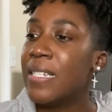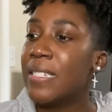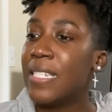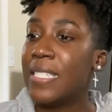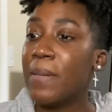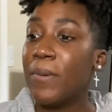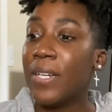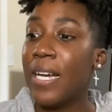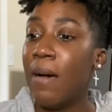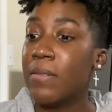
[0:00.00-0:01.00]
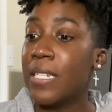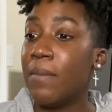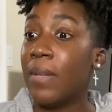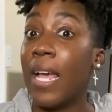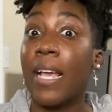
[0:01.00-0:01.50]
December comes, and
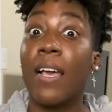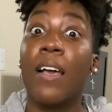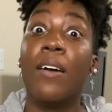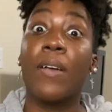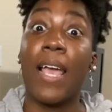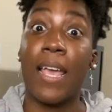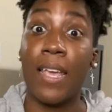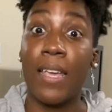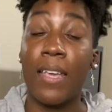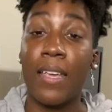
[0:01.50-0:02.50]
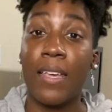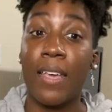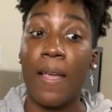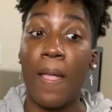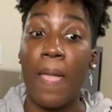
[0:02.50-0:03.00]
I'm like, okay,
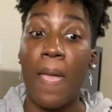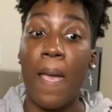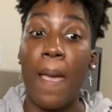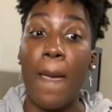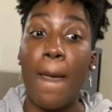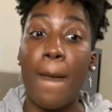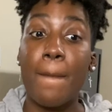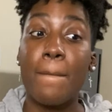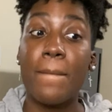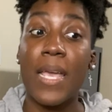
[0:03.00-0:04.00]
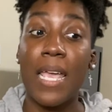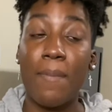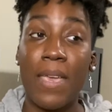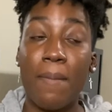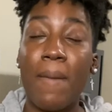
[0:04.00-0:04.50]

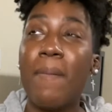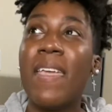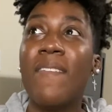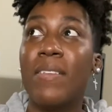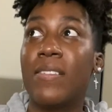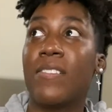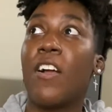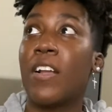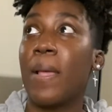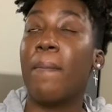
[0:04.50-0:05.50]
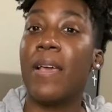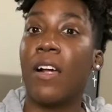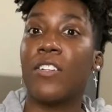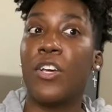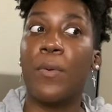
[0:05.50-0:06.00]
maybe even starting
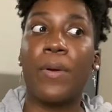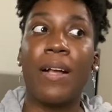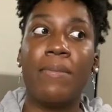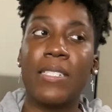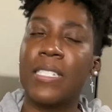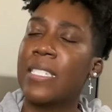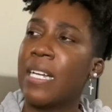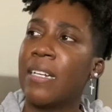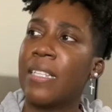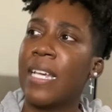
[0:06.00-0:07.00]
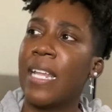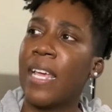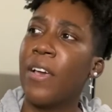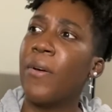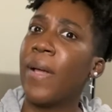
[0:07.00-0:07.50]
mid-October, I was just started thinking
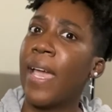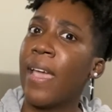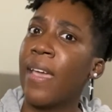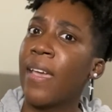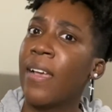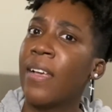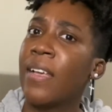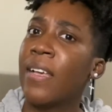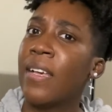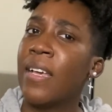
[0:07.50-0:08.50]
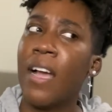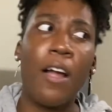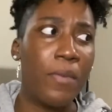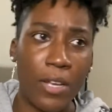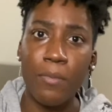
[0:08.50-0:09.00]
like, okay,
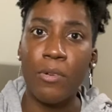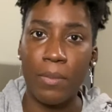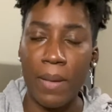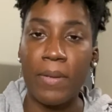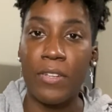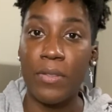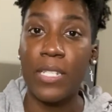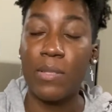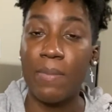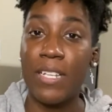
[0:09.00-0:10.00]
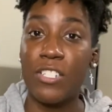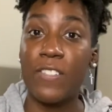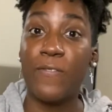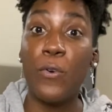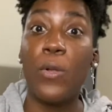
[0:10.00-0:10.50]
are we really be able to do this with me
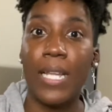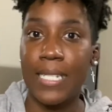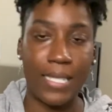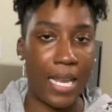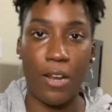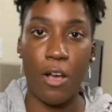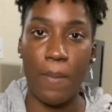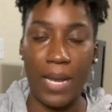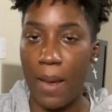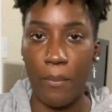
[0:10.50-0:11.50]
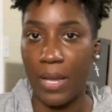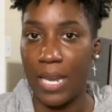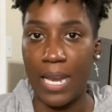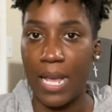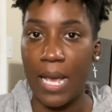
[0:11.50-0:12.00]
just fully staying at home and not bringing
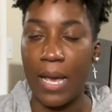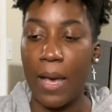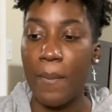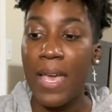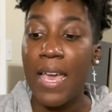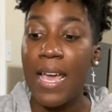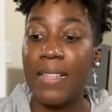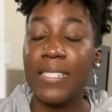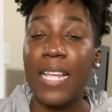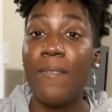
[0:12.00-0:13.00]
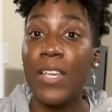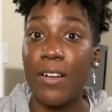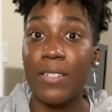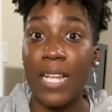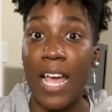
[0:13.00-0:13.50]
in an income? And the 7
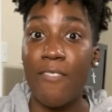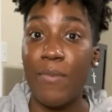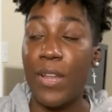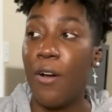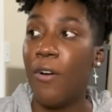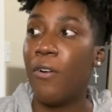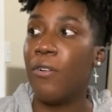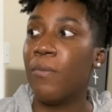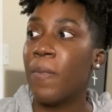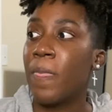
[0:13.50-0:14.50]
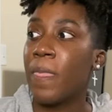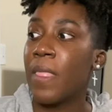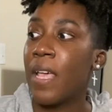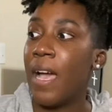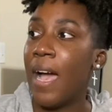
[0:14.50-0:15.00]
years I have been home,
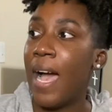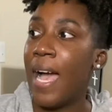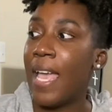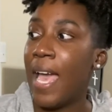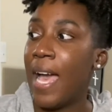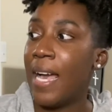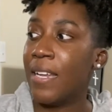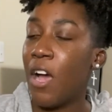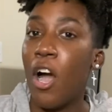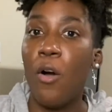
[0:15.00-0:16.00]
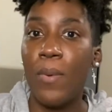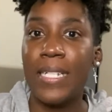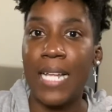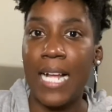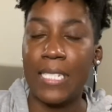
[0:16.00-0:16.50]
I had
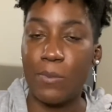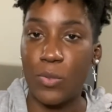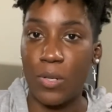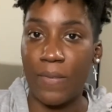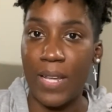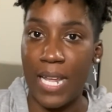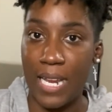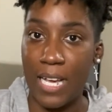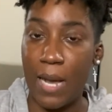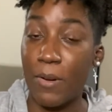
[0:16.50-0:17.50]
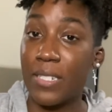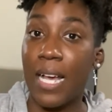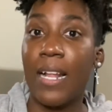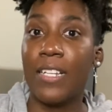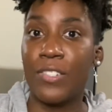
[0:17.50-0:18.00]
always had some sort of income or
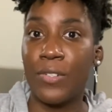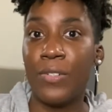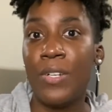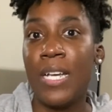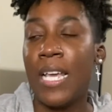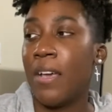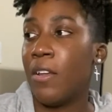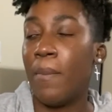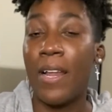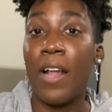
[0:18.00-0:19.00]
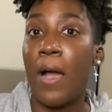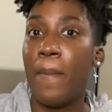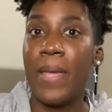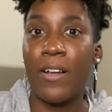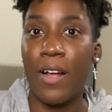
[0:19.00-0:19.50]
side hustle. No matter
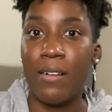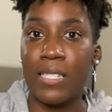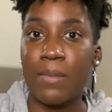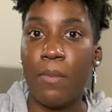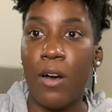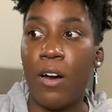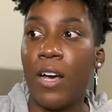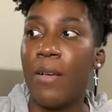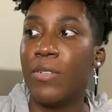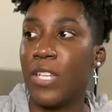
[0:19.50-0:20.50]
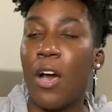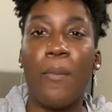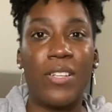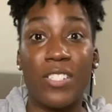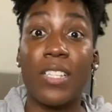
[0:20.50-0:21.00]
how big or how small, it was
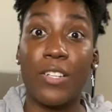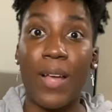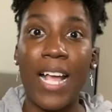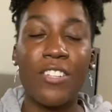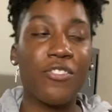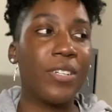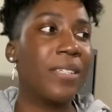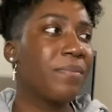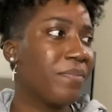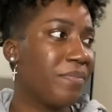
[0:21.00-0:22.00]
always just a little extra.